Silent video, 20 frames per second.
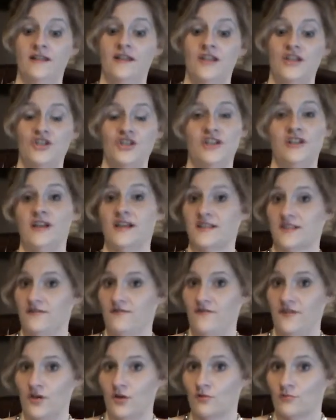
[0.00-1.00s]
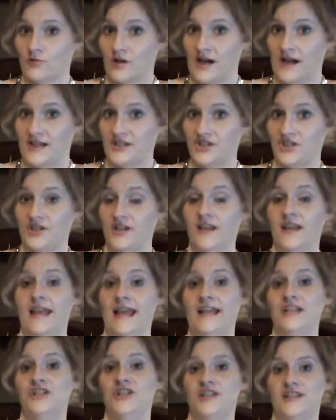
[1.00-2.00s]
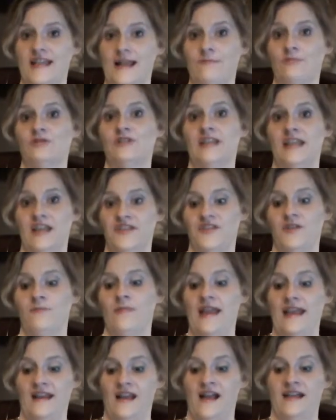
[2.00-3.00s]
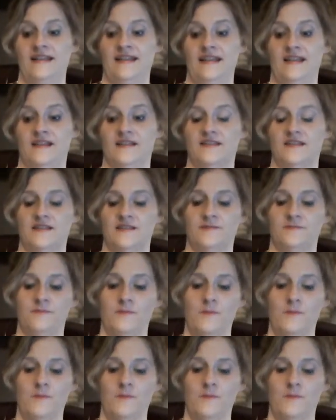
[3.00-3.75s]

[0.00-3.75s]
she doesn't feel rushed and she's able to get the main ideas.